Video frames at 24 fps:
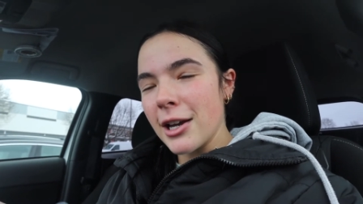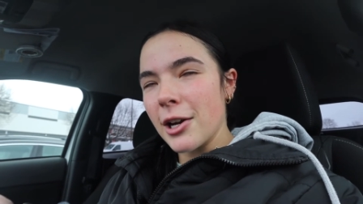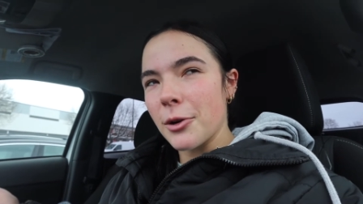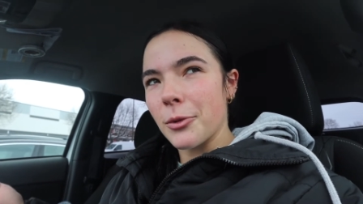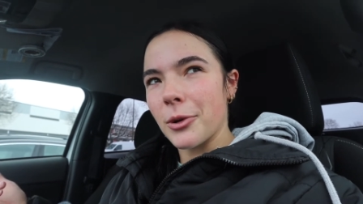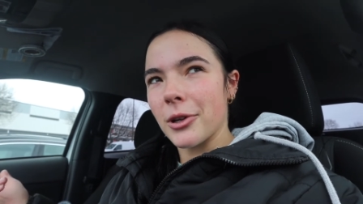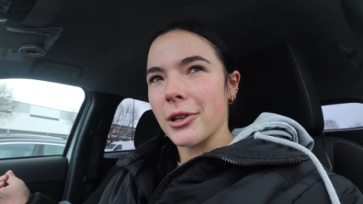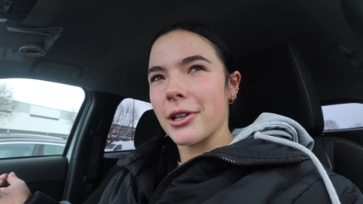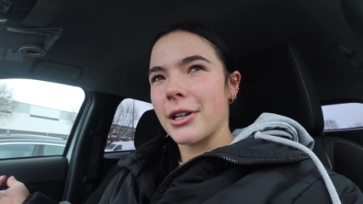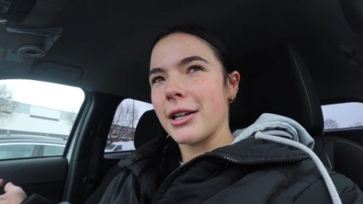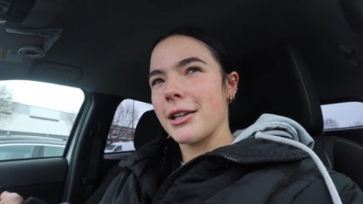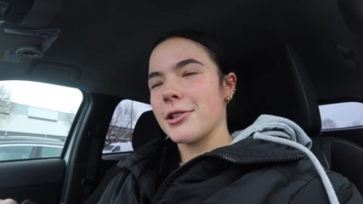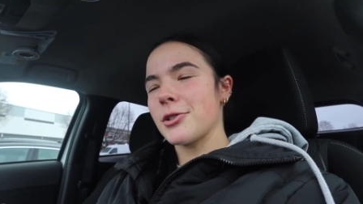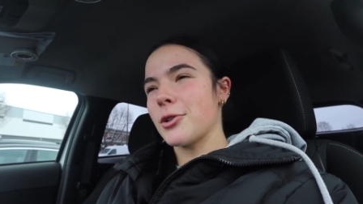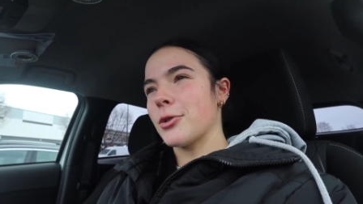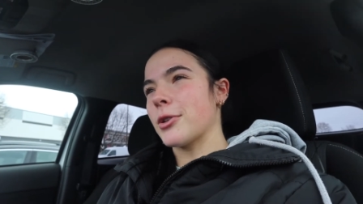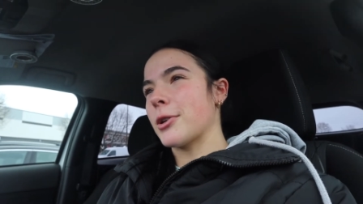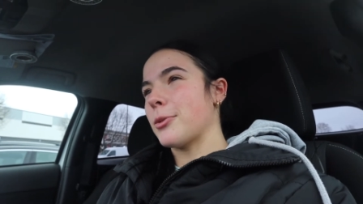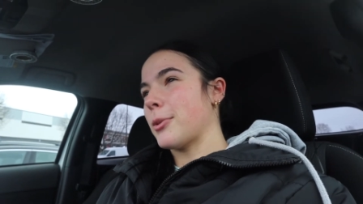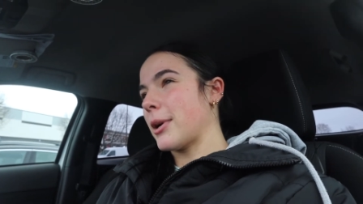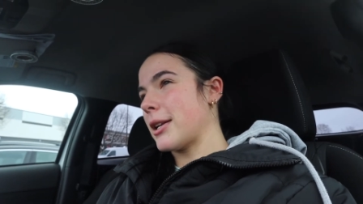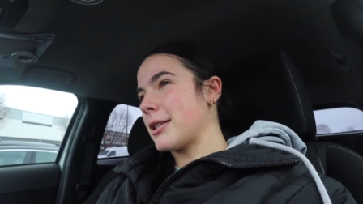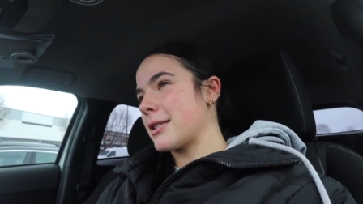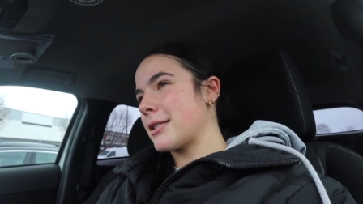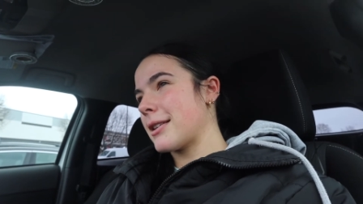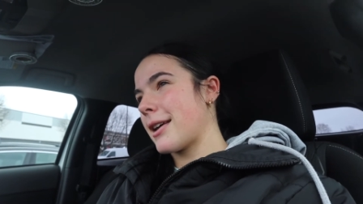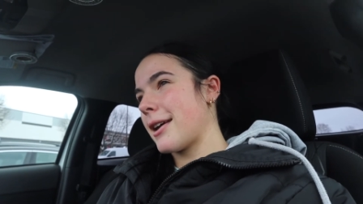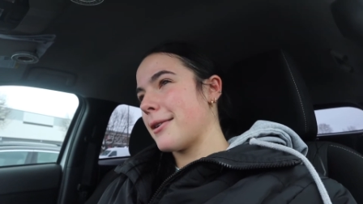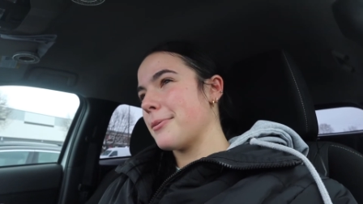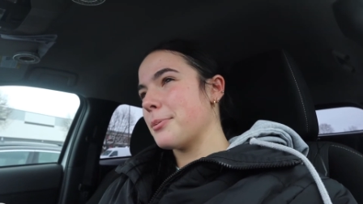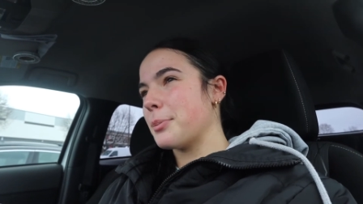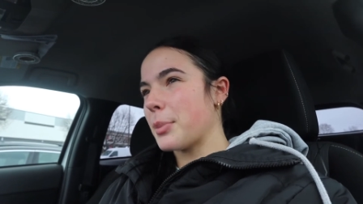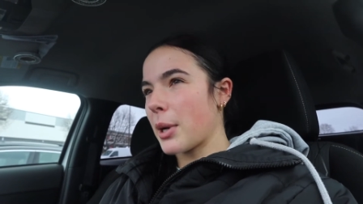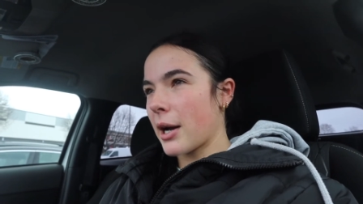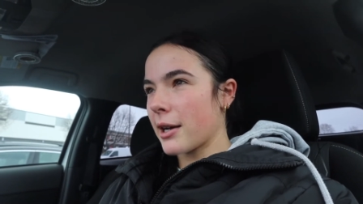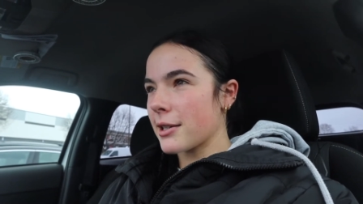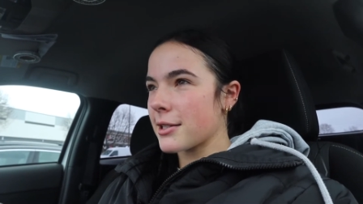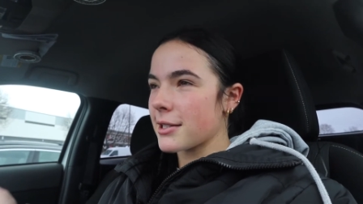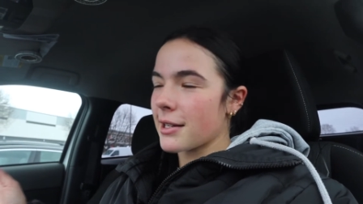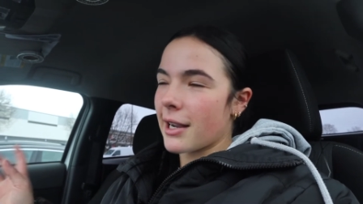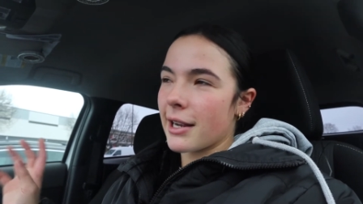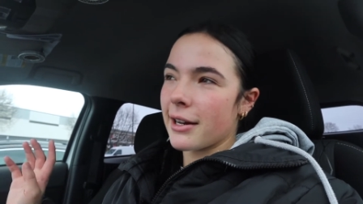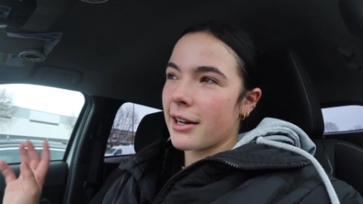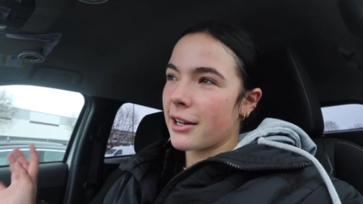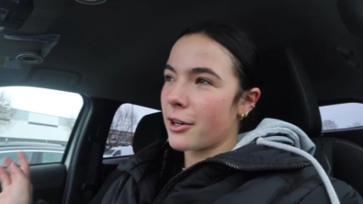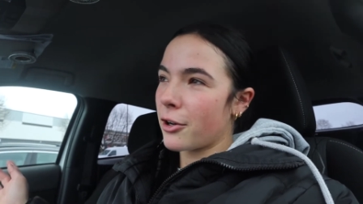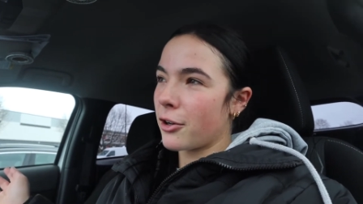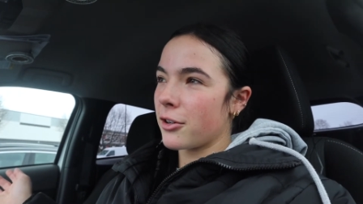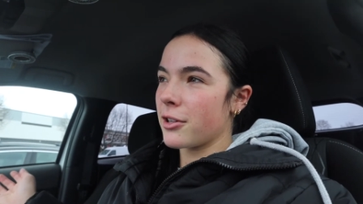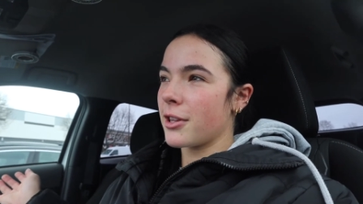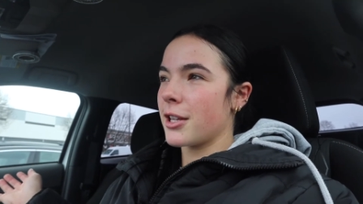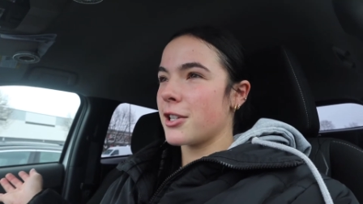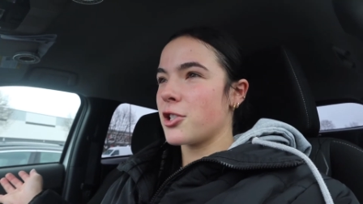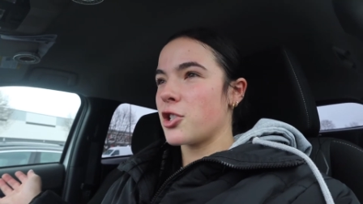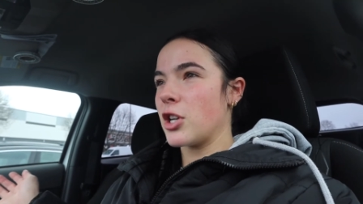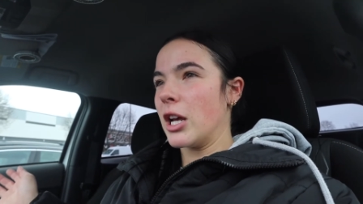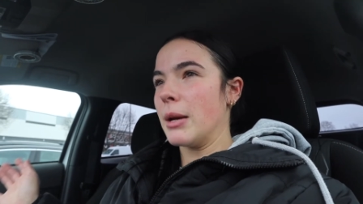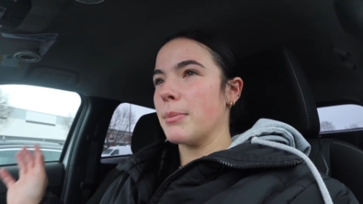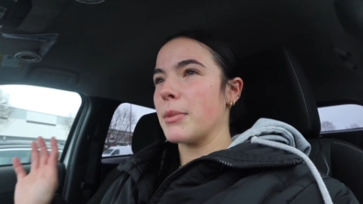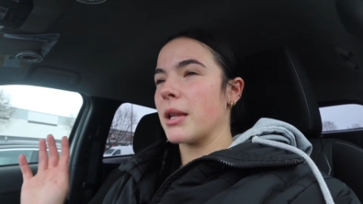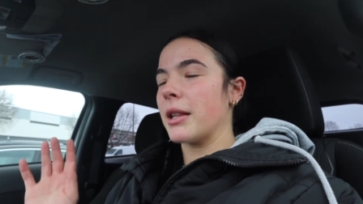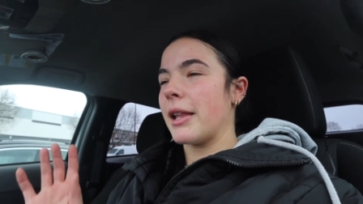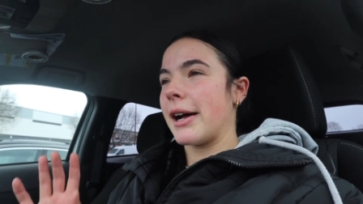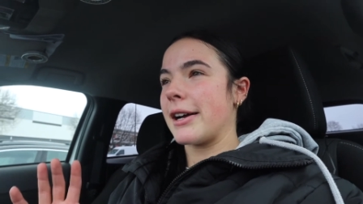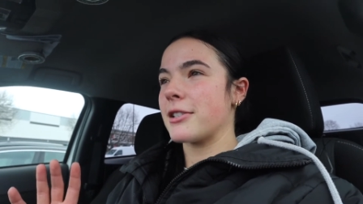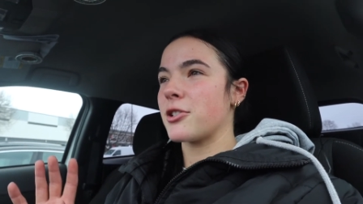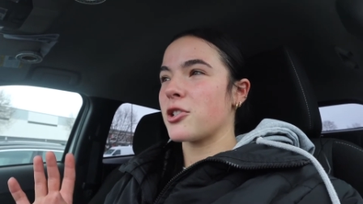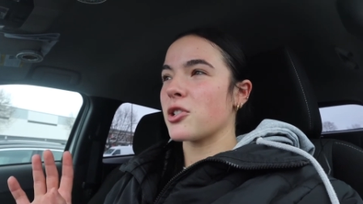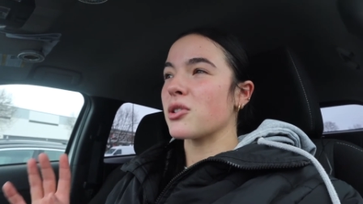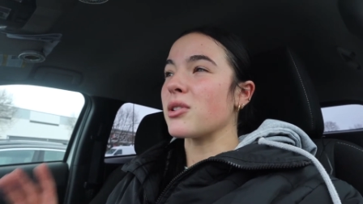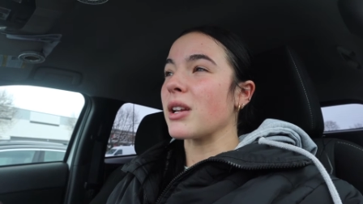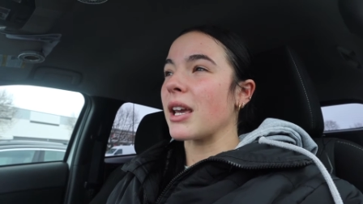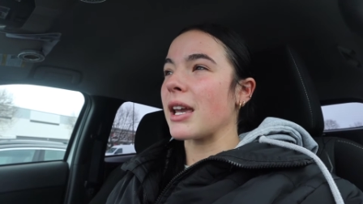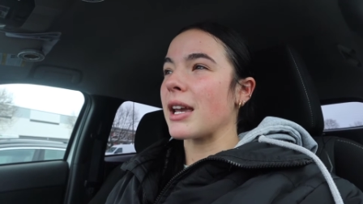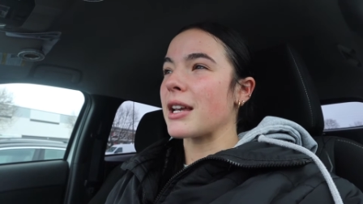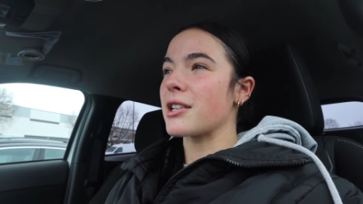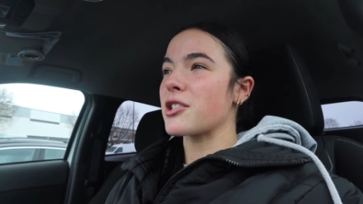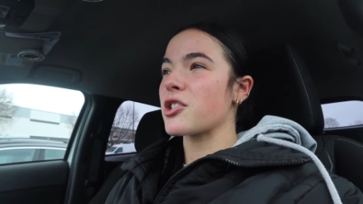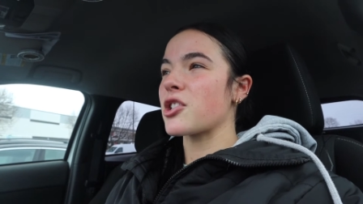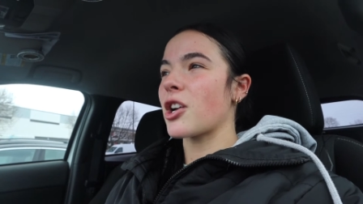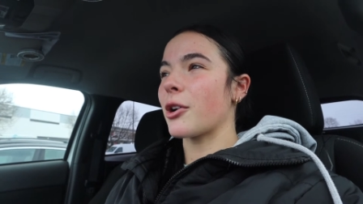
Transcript: Well, it is only Wednesday, but I didn't go to the gym the last two days,